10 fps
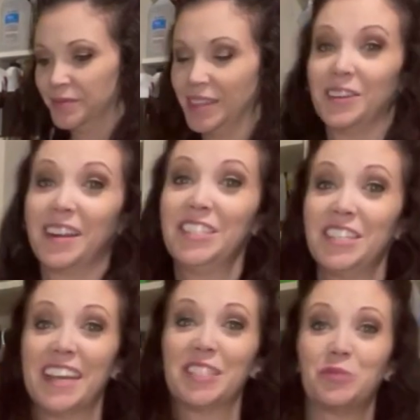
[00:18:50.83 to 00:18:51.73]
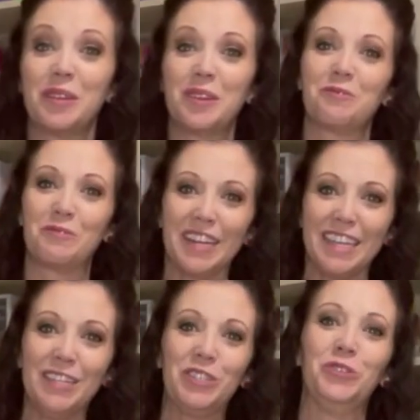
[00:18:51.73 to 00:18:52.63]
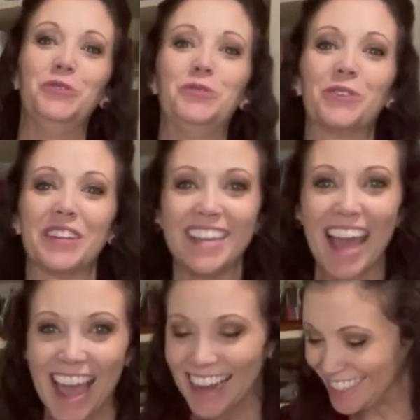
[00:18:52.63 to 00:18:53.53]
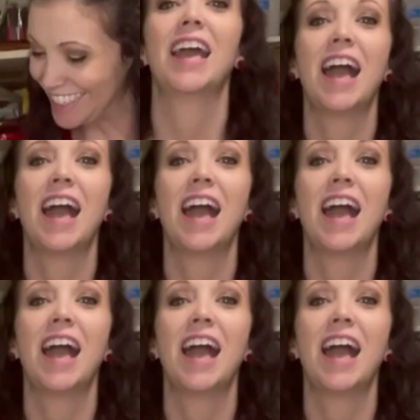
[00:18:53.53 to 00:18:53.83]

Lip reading: All right, you guys, we are ready to create.